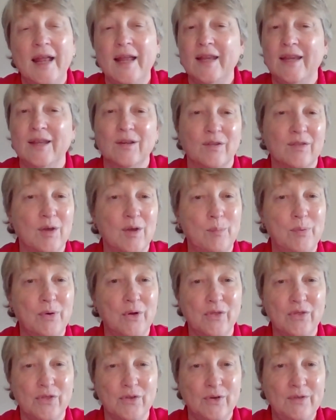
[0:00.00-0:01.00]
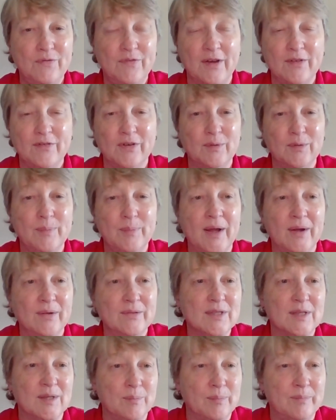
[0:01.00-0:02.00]
You know, they'll pull 3,500
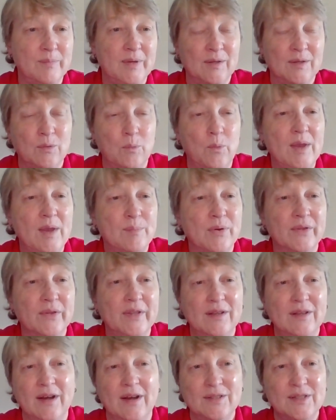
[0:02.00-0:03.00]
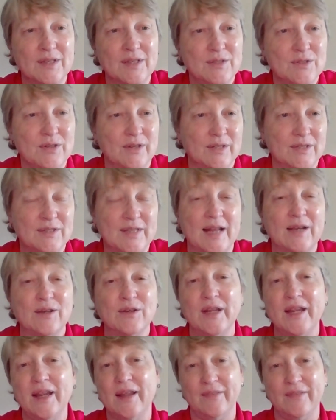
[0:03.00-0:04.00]
pounds in a weight pulling contest on a
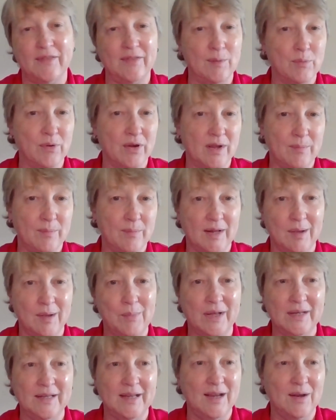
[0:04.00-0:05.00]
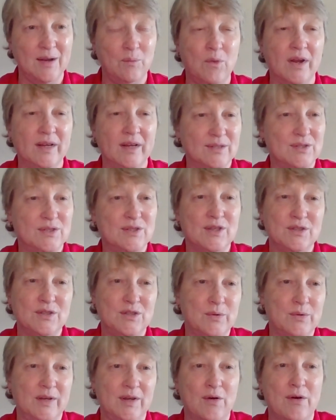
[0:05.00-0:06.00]
Saturday, and then they bring them in on Monday and want us to
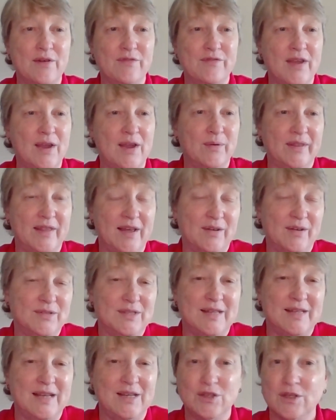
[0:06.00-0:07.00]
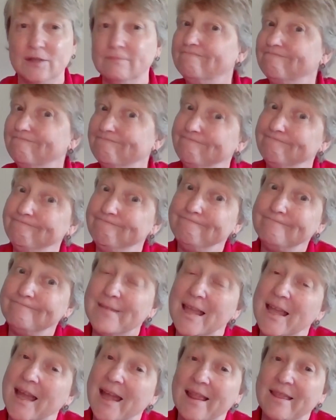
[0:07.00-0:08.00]
do an OFA without sedation.
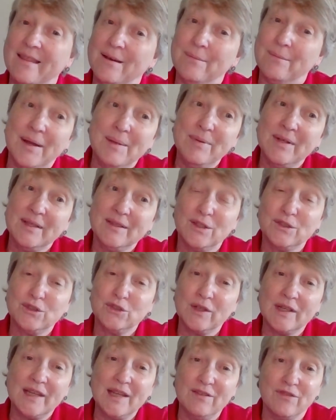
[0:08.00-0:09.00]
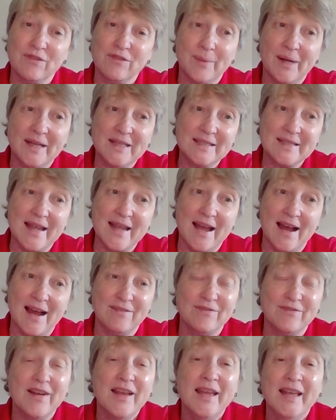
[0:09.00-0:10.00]
It might be a little tricky for my
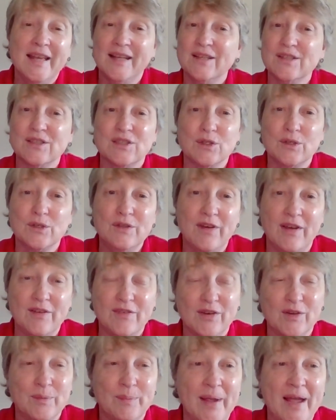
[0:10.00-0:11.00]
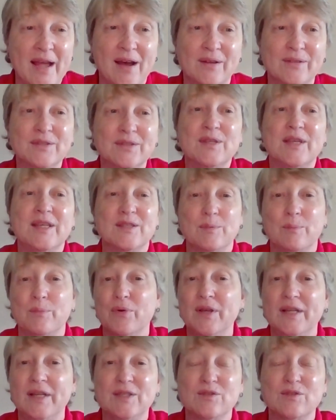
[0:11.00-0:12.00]
staff because 3,500 pounds is a
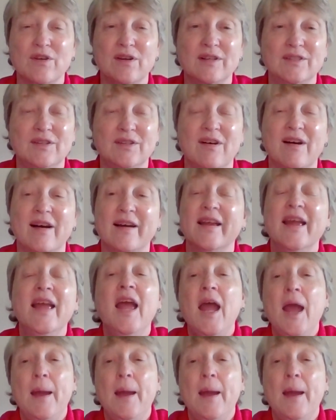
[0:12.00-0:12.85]
pretty strong dog.